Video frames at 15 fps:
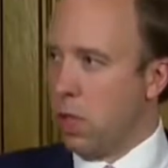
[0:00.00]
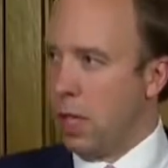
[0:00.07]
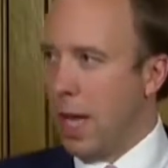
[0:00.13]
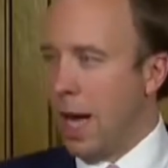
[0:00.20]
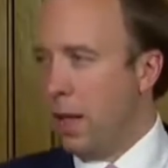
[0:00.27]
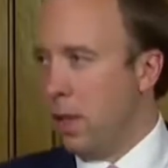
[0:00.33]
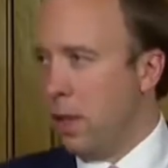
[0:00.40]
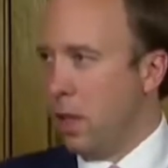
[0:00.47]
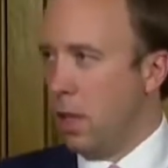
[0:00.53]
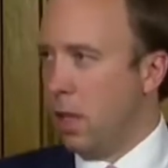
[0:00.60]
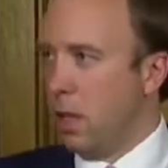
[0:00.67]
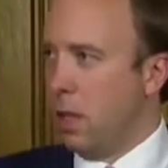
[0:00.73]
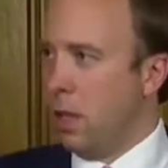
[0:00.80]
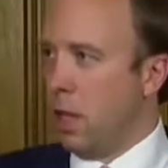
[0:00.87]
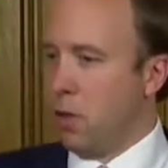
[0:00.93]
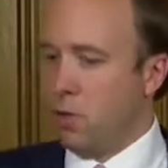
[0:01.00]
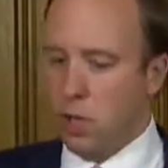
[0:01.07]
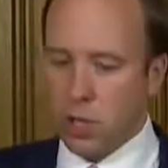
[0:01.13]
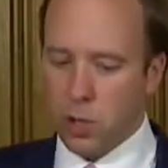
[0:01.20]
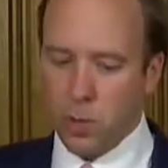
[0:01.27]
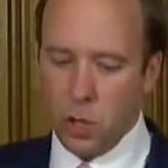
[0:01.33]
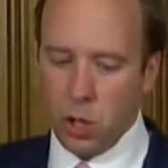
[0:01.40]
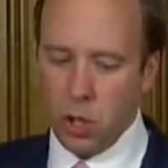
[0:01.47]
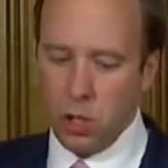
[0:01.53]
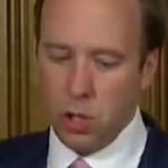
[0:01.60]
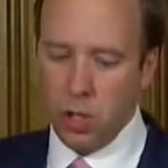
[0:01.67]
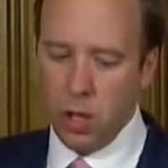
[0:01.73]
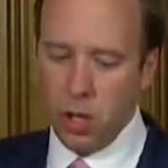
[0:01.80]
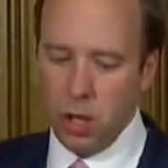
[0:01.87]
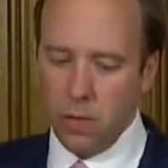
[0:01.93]
to get the
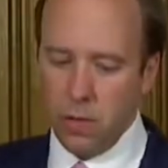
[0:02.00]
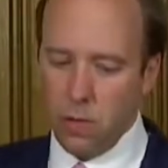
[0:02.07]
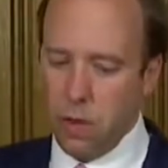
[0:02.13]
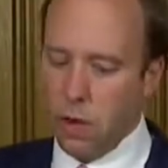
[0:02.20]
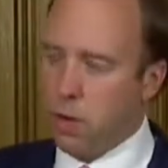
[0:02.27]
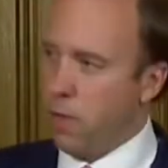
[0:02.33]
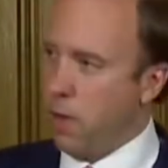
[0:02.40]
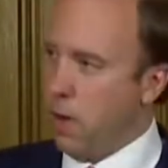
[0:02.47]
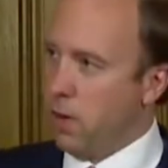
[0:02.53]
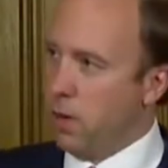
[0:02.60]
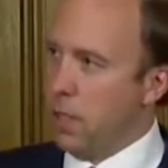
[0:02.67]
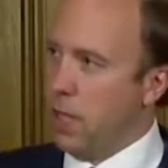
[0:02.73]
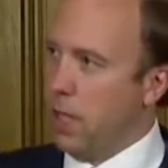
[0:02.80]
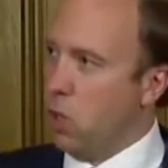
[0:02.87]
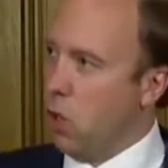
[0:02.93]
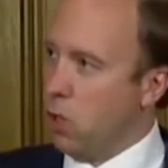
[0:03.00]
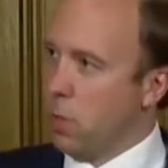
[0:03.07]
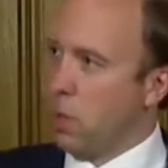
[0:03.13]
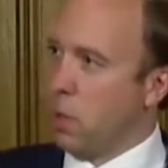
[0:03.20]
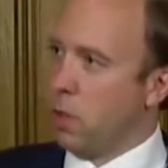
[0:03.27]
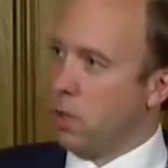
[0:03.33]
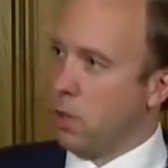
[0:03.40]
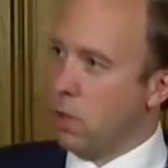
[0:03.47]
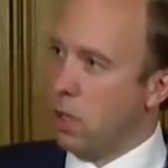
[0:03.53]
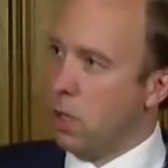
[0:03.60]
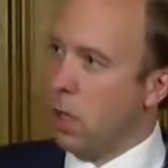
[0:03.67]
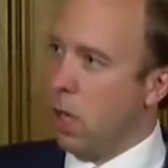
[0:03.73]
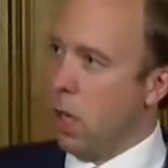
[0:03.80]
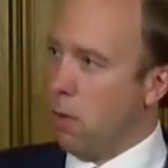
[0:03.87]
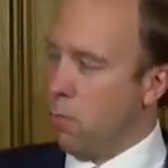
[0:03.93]
transmission of coronavirus in hospitals
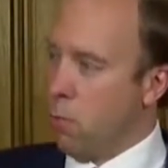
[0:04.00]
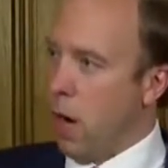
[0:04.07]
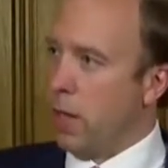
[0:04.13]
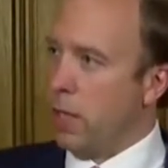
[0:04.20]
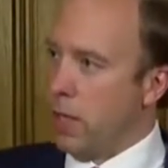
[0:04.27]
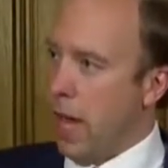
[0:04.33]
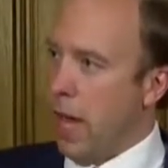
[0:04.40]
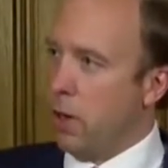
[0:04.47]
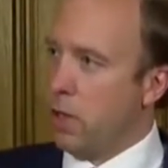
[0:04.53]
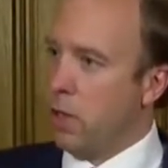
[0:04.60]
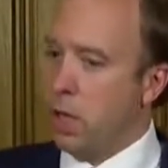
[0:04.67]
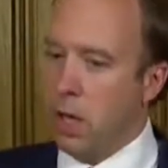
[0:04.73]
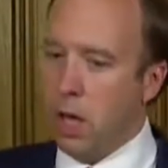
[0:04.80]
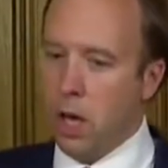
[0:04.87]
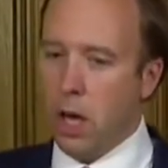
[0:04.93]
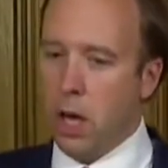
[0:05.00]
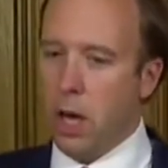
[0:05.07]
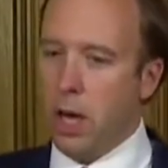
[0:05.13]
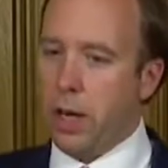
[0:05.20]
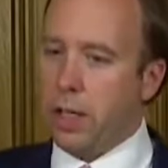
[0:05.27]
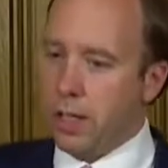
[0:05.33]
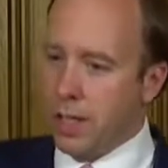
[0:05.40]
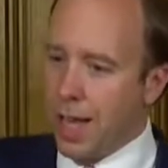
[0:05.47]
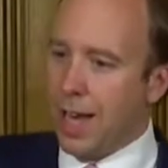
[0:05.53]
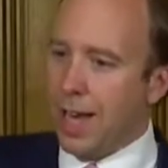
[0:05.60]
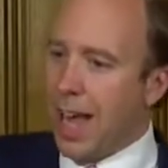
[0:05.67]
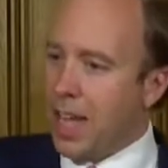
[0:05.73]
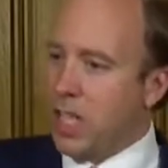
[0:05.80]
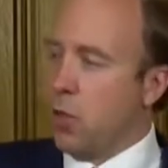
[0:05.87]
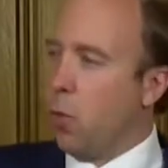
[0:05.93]
right down. And it's
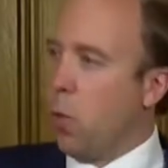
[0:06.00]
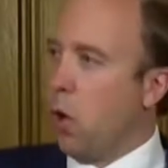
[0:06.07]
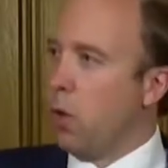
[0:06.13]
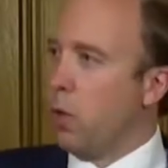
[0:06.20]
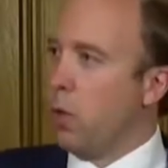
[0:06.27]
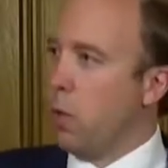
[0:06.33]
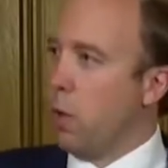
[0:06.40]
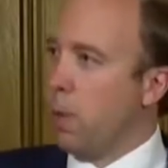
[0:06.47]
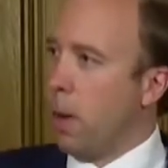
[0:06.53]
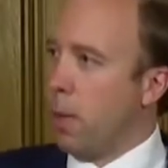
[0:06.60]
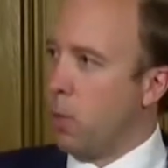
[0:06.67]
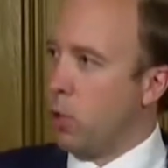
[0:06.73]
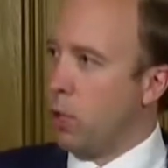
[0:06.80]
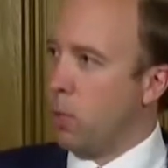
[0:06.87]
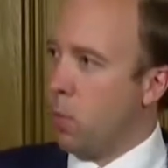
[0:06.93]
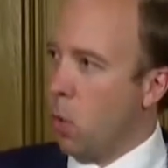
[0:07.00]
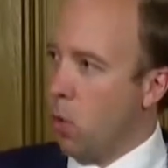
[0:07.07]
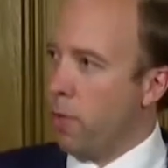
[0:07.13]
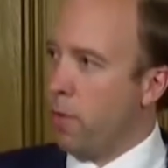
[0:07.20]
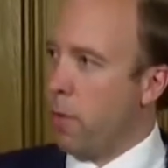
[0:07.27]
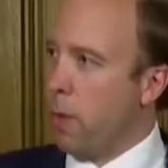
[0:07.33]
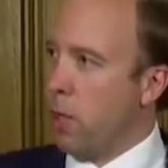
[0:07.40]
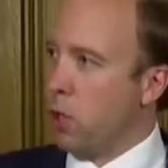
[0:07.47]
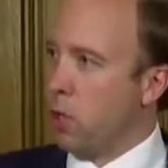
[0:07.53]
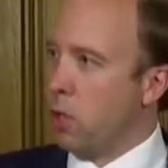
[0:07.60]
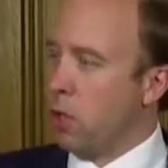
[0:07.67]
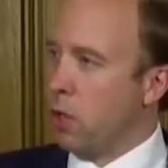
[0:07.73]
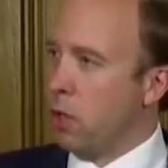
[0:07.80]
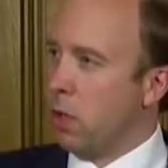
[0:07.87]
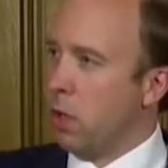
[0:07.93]
that latter one that we're publishing more
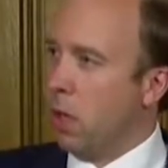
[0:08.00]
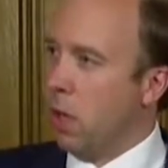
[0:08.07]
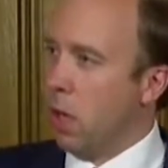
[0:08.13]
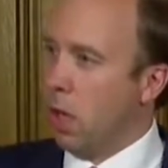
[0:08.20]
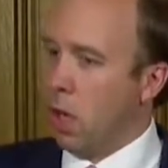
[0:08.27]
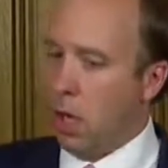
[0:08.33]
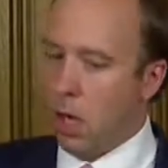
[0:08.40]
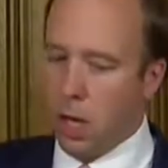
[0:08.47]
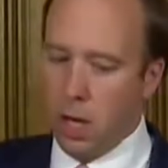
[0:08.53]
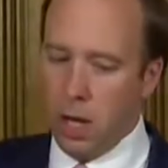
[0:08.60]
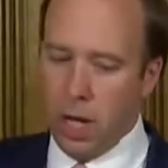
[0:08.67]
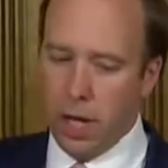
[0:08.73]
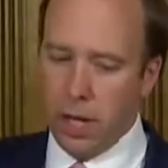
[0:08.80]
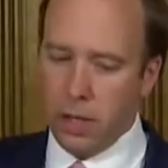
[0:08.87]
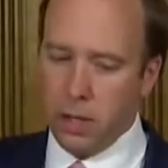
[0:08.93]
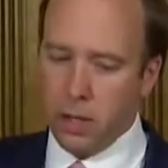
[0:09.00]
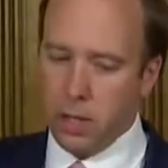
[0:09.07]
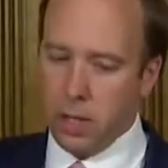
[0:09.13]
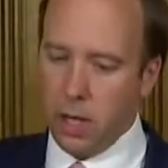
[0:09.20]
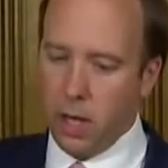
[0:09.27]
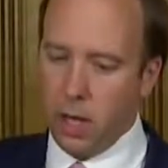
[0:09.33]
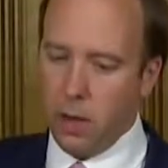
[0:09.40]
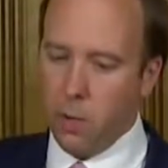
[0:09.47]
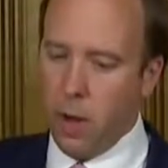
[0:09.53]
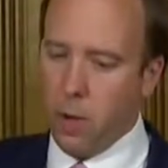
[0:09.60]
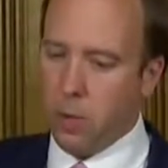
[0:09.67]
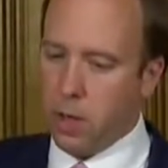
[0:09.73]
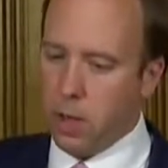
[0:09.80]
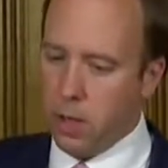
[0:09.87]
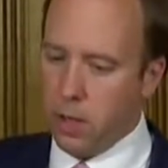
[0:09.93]
information on,
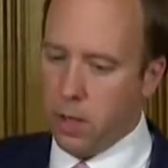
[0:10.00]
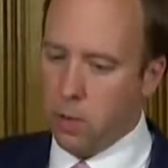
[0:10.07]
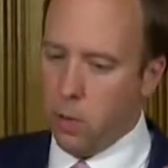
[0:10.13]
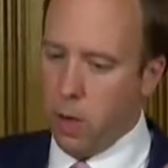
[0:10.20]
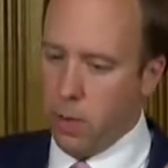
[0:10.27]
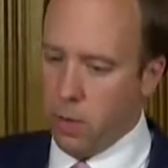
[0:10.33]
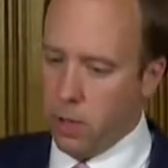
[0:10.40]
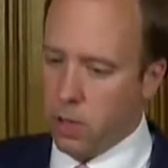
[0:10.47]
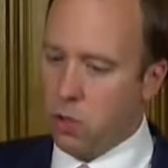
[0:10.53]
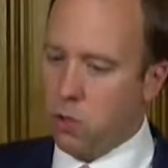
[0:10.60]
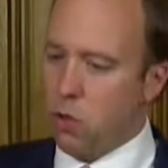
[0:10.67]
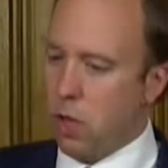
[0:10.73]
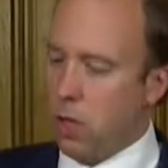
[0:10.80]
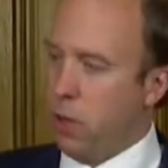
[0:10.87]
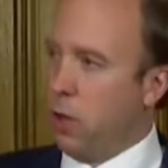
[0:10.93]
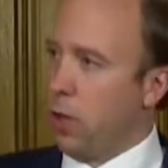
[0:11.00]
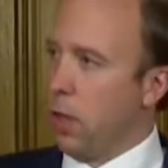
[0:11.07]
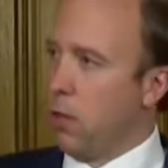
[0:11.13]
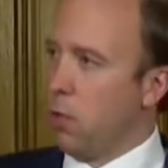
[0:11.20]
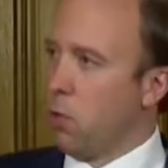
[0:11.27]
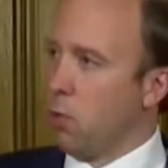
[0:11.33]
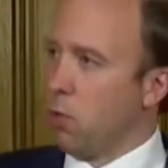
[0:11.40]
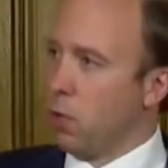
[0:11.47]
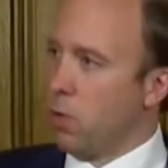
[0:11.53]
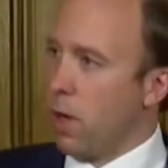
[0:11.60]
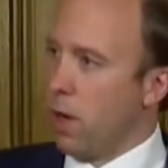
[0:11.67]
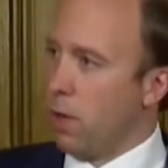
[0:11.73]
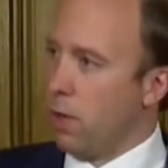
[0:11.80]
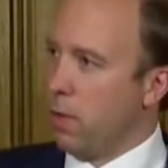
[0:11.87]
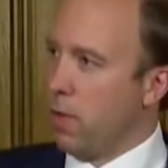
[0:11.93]
where we're strengthening the rules
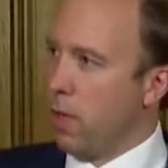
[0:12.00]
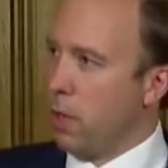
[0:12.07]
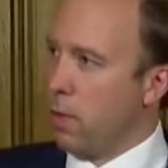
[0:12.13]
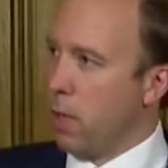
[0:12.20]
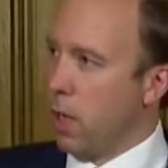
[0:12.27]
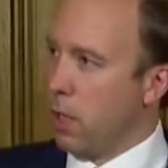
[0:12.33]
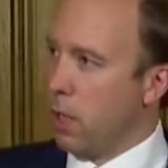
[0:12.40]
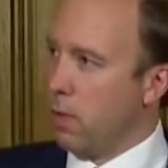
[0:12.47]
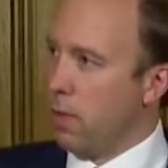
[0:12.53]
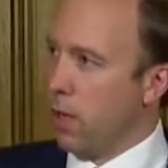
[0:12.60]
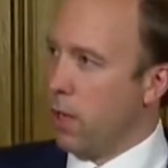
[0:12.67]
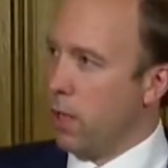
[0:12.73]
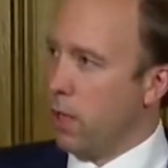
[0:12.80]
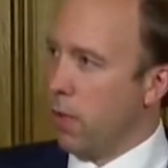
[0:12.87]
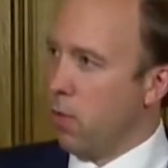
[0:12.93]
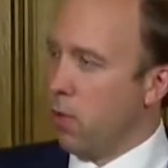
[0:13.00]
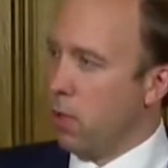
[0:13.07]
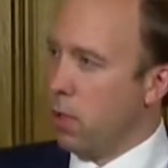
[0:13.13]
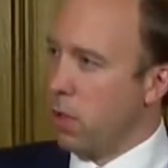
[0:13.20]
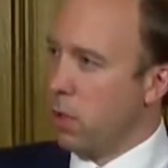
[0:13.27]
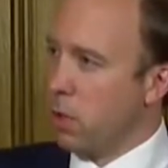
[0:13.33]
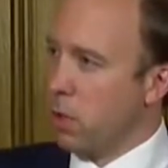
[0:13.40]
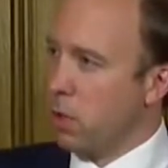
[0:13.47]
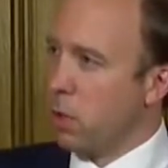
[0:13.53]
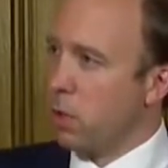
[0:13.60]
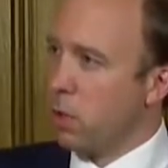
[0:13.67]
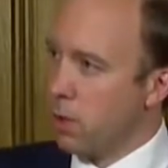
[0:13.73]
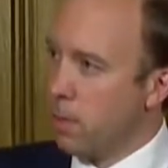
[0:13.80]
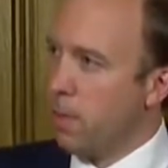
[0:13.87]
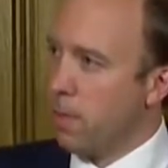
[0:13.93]
around face masks and face coverings in
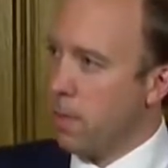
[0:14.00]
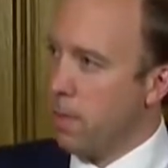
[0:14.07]
hospitals.